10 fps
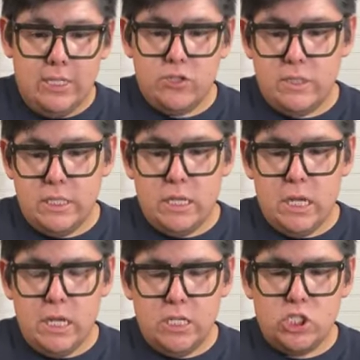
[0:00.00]
Hey,
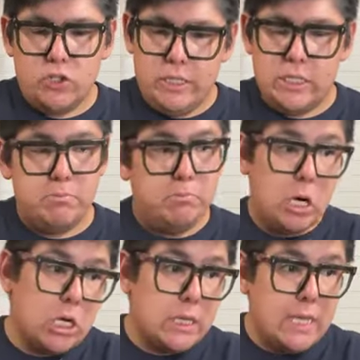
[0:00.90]
Trina. It's Trina's
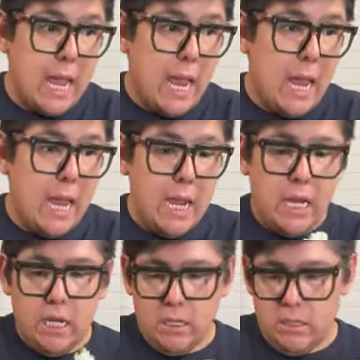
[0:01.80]

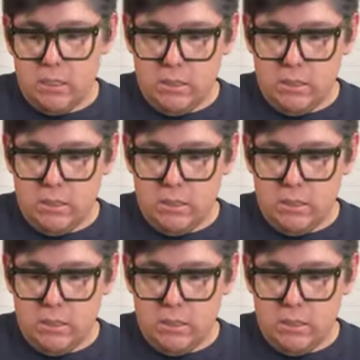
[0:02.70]
birthday.